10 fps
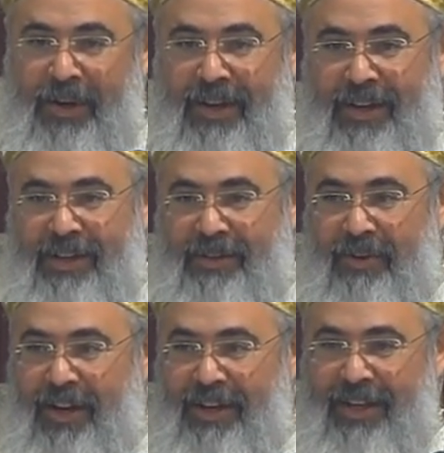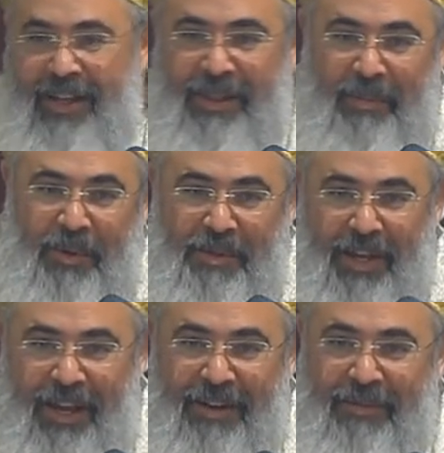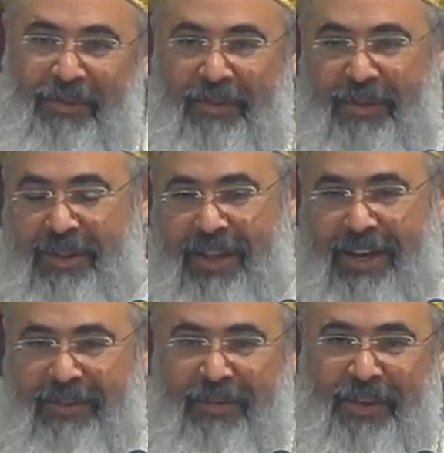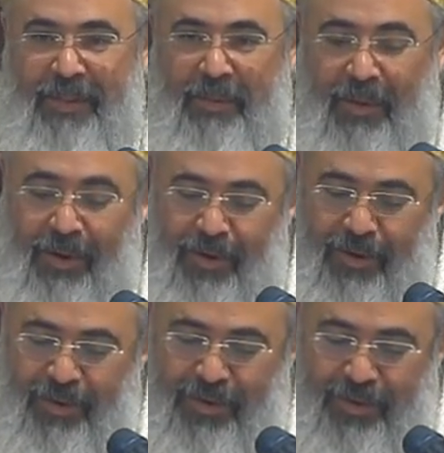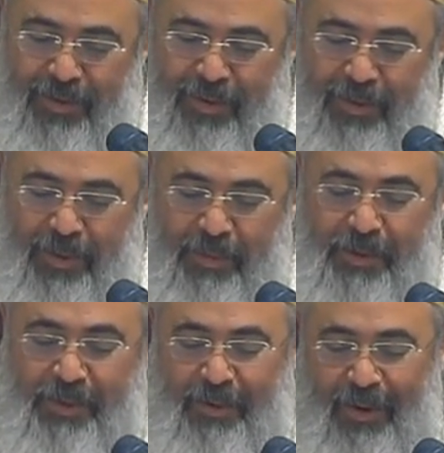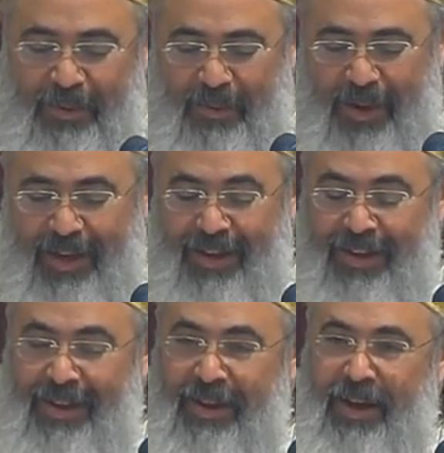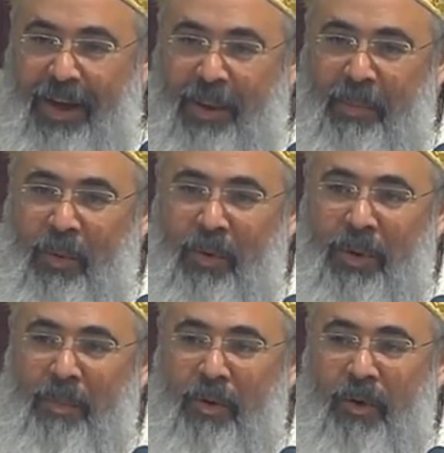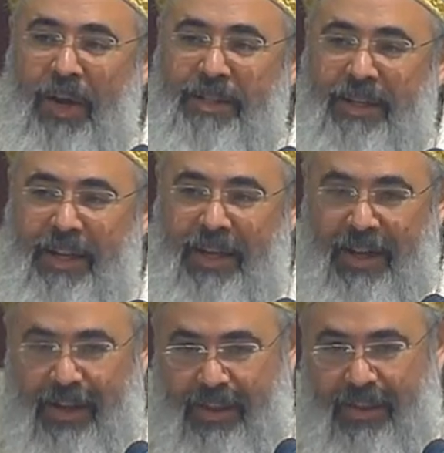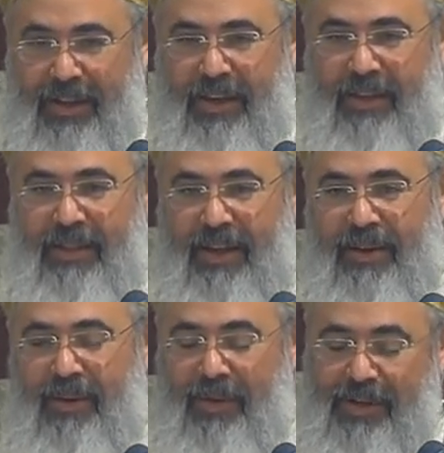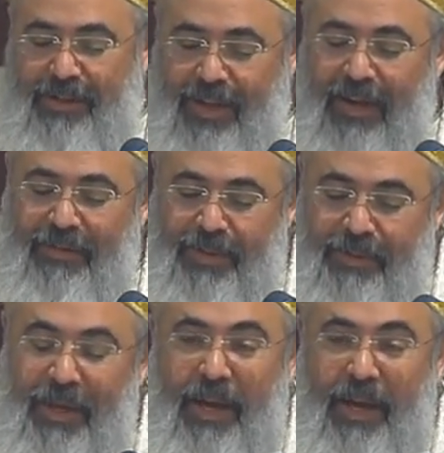trying to get the most out of life in the wrong, the, the most wrong way um, or procrastinating, thinking that, oh, I still have some time.